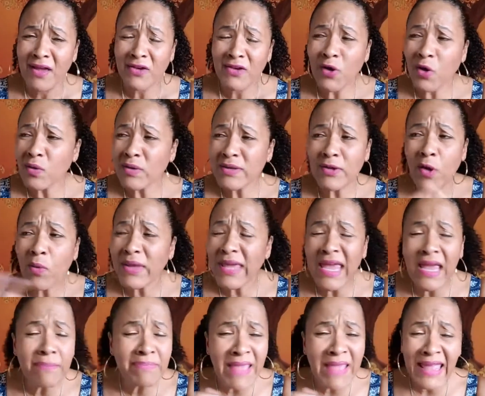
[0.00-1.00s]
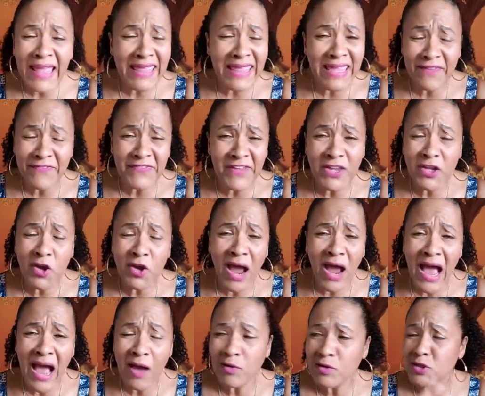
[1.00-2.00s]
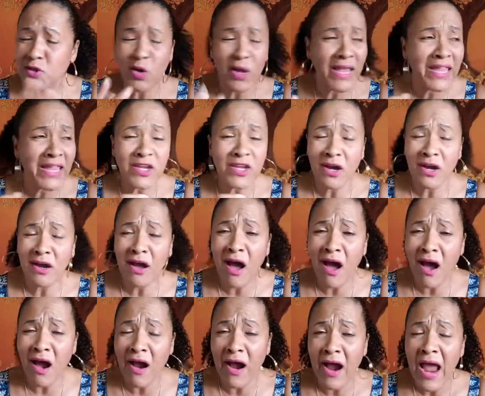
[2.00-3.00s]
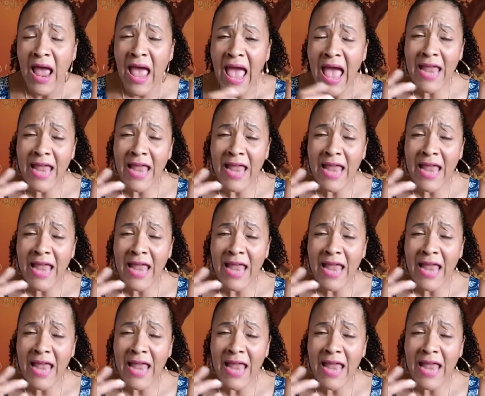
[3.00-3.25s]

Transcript: Don't don't keep that gift in your house or in your car